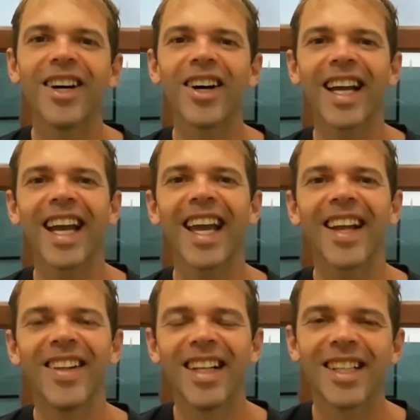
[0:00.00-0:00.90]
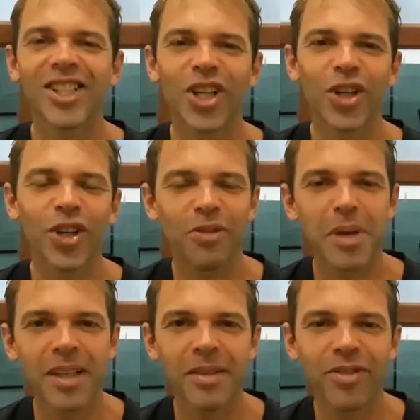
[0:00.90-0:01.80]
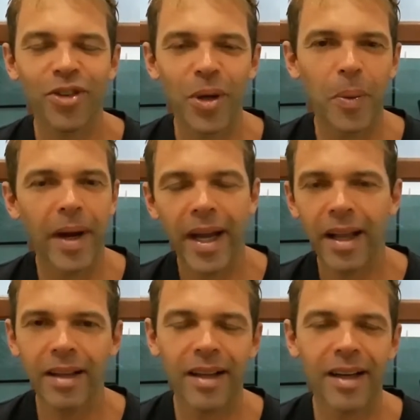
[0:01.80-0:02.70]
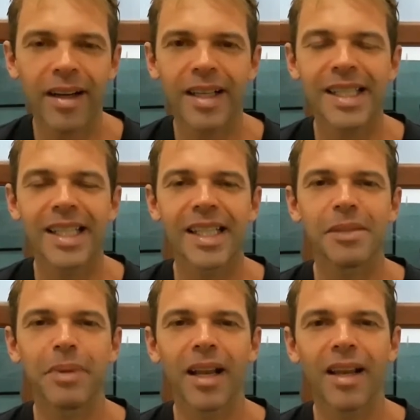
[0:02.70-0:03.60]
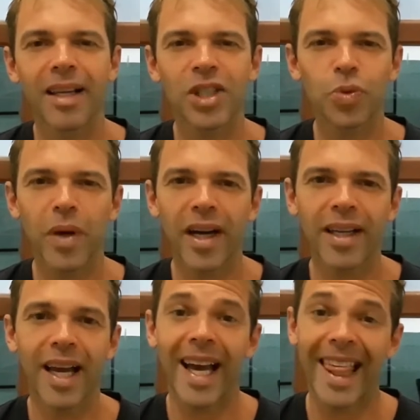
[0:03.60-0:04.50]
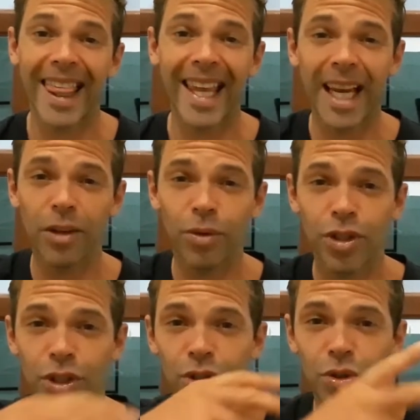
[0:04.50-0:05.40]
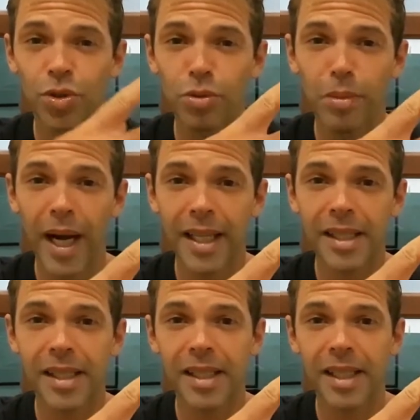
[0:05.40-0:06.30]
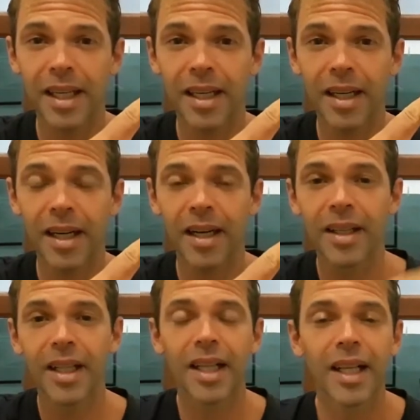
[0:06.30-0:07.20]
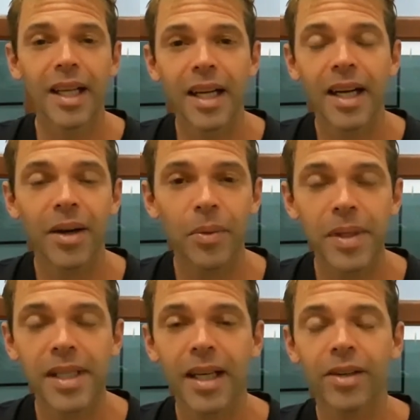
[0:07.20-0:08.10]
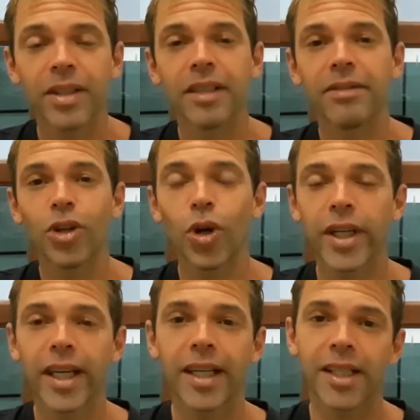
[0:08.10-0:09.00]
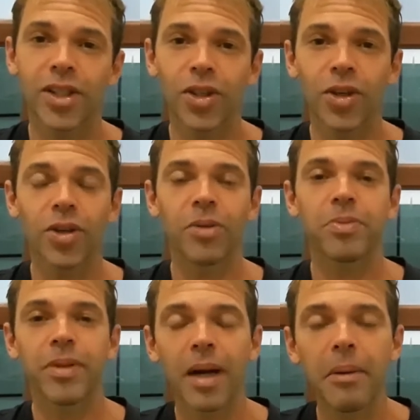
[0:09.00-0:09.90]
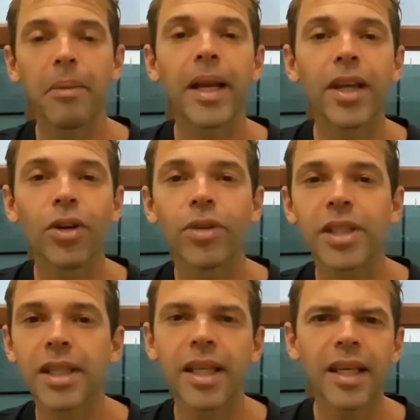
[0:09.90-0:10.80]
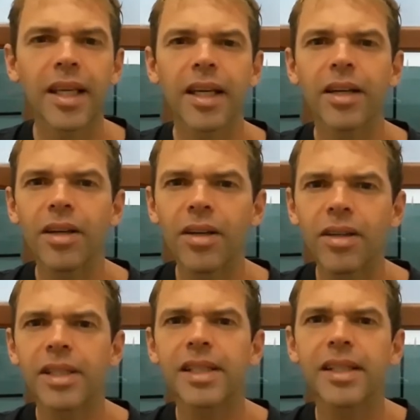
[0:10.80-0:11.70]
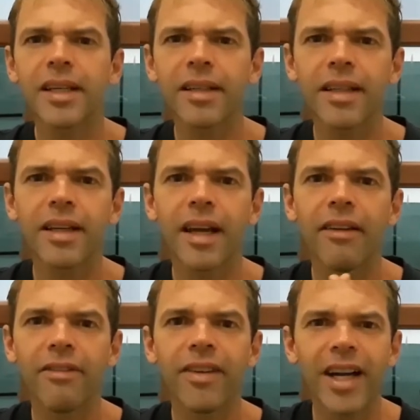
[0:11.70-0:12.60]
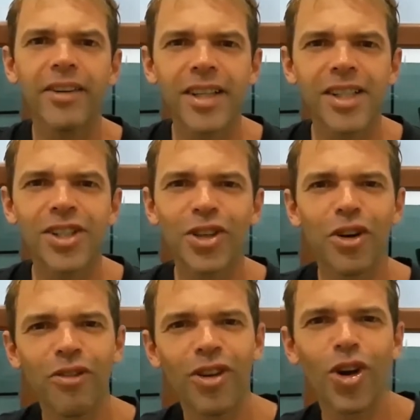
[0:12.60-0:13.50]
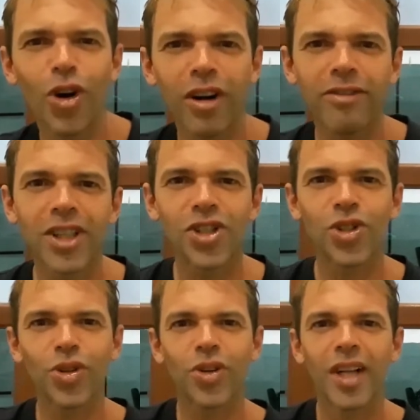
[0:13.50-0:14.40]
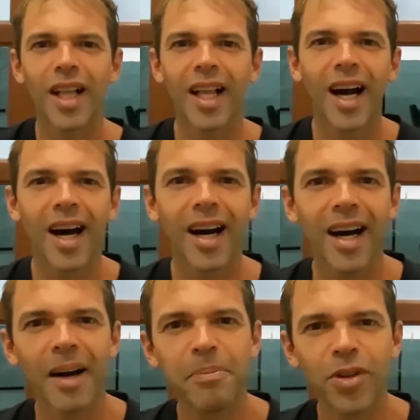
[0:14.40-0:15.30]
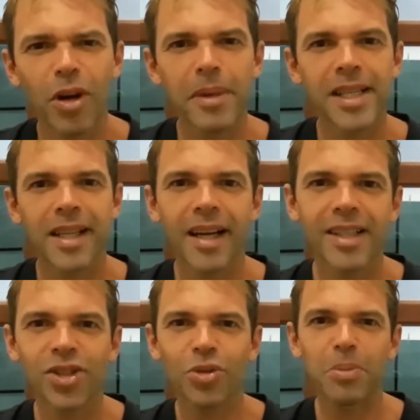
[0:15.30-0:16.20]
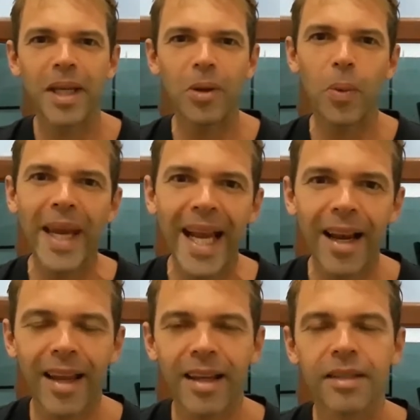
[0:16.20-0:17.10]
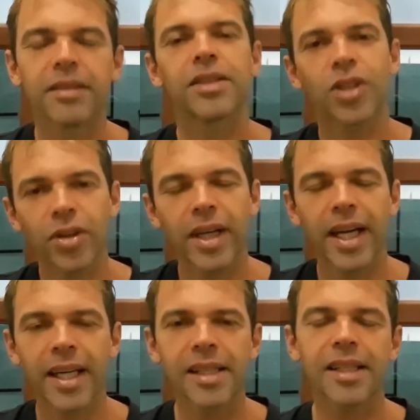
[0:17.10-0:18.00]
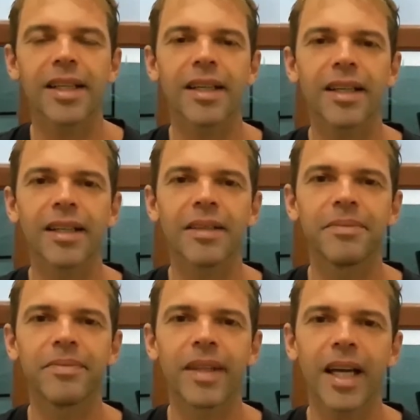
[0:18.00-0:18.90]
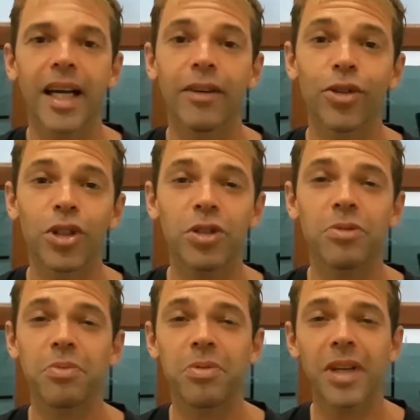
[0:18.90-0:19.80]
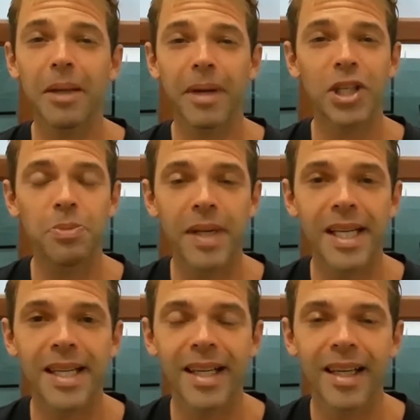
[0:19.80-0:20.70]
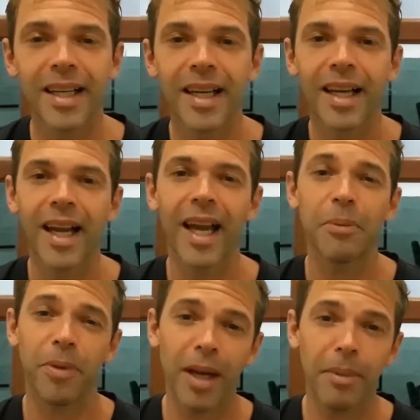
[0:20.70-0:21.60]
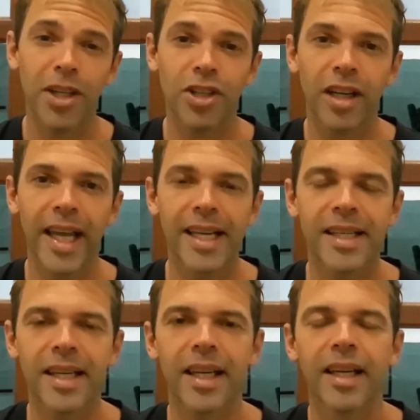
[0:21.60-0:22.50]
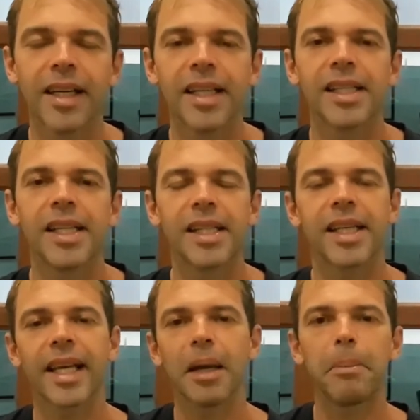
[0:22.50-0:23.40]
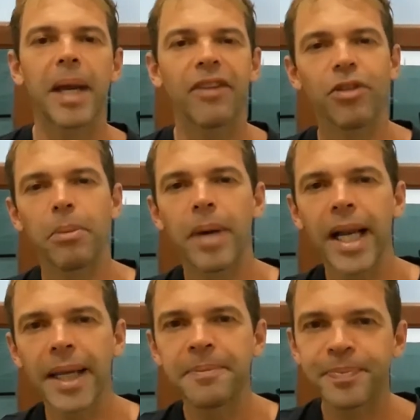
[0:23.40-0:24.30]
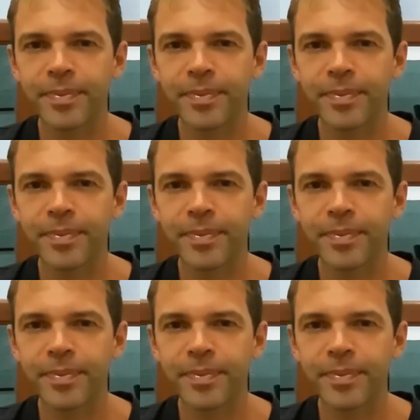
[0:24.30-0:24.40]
Okay, so it's been for a while uh, since my last one. I think it was two months uh, without the vlogging, so probably you was thinking, oh Sergey, where is your vlog which you uh, promised us to be weekly? Sorry guys, um, I was pretty much busy and pretty much lazy since I come back from Bali,